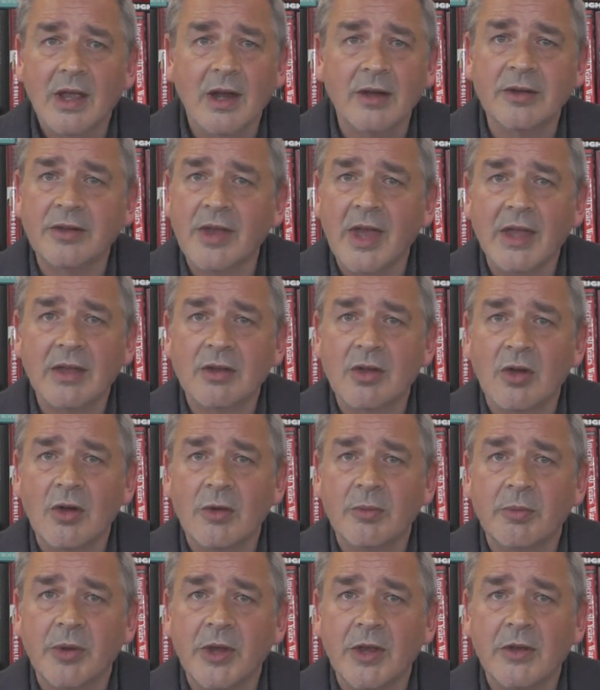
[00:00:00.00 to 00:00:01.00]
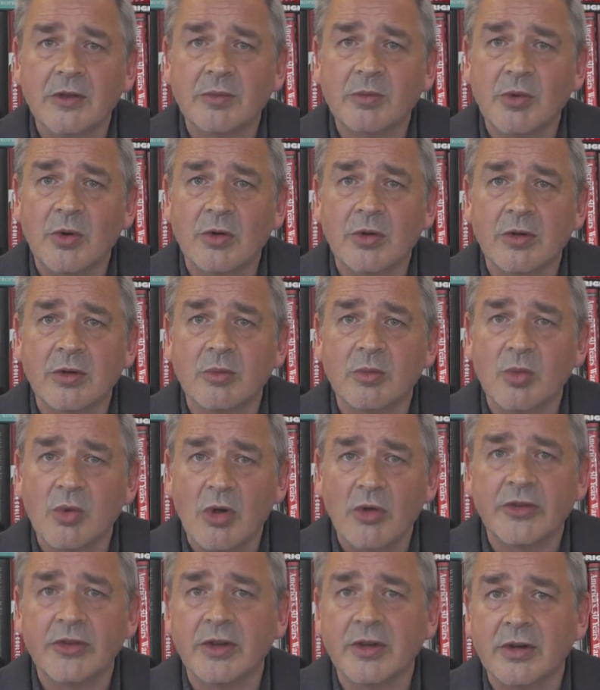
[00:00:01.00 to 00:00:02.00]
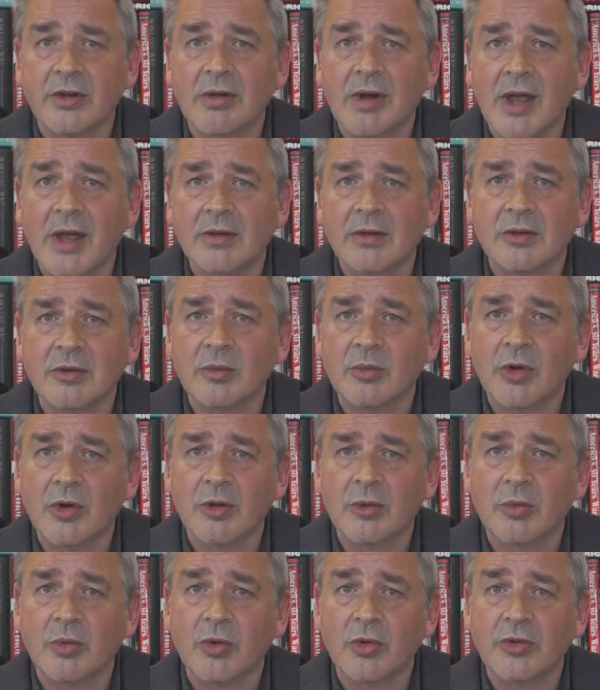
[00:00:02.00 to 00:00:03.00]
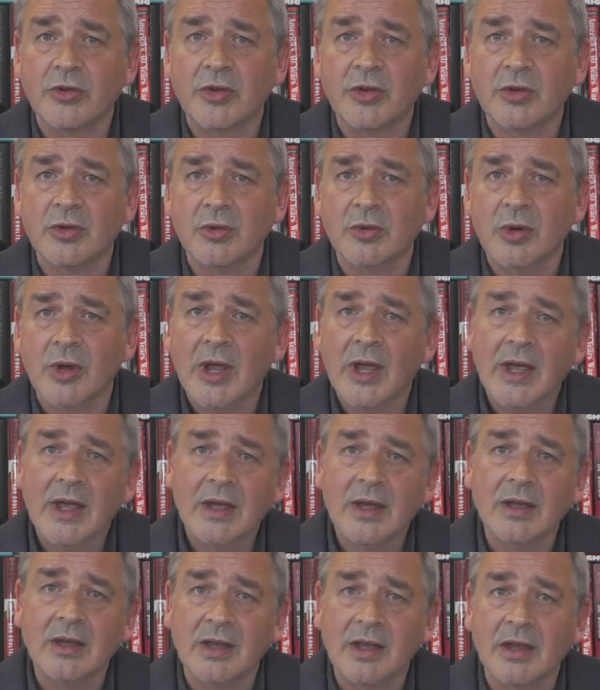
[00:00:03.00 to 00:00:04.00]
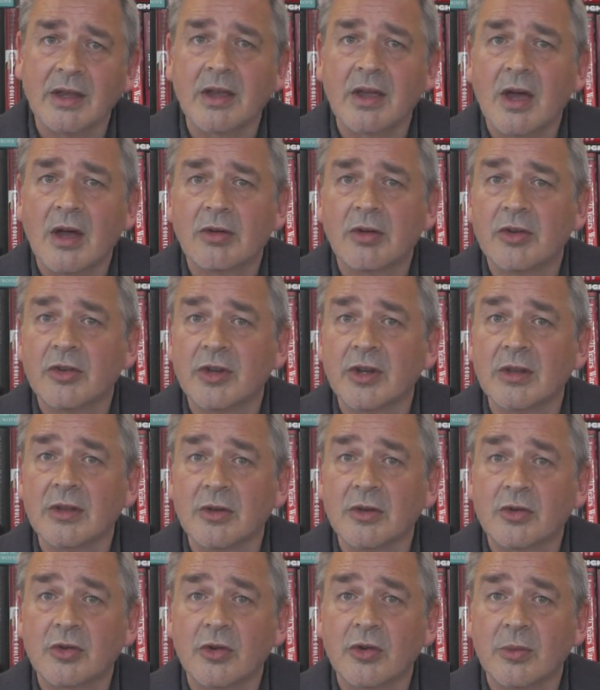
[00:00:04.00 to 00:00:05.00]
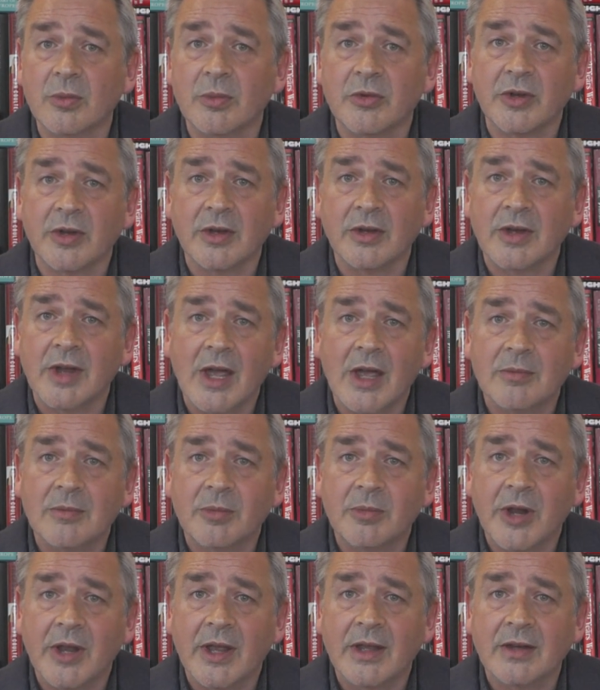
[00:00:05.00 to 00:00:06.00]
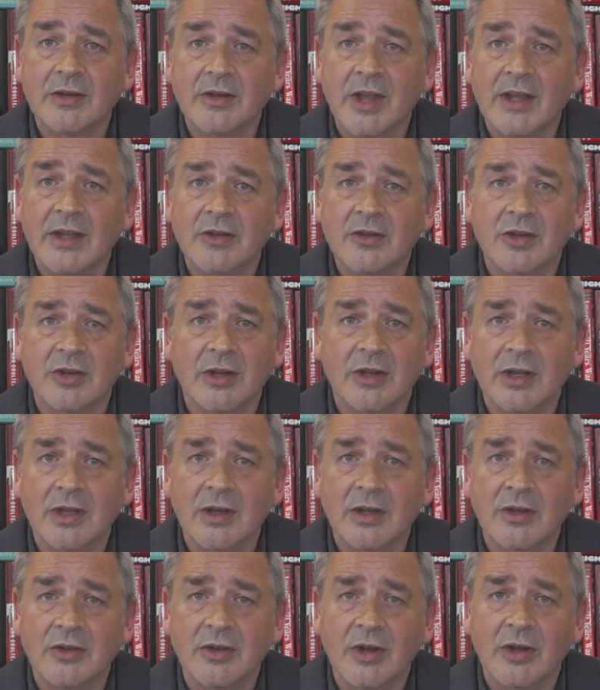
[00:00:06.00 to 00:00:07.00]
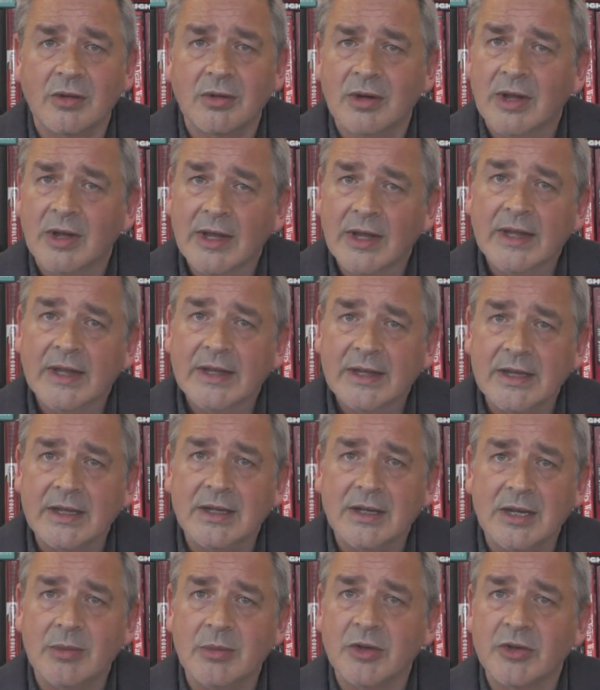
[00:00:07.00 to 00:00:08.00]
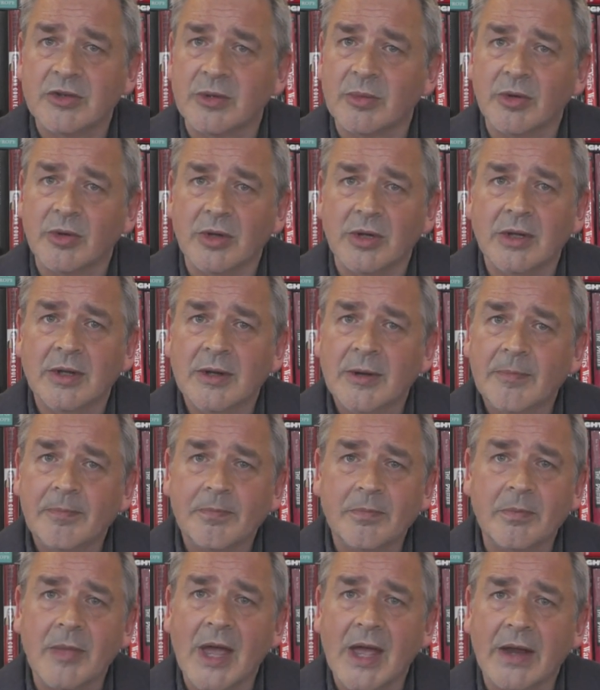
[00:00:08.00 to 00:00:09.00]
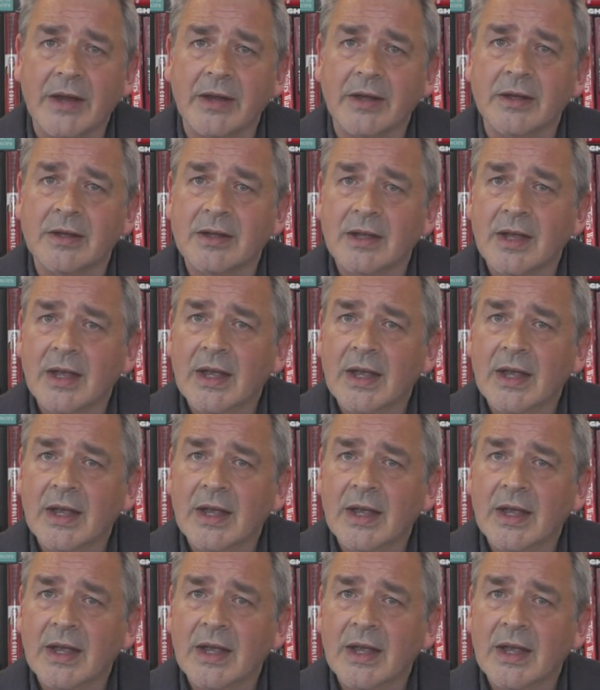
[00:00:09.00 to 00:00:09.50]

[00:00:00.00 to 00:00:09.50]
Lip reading: And thank God Piers Morgan wasn't around in World War II encouraging the troops and downplaying danger in his own inimitable manner.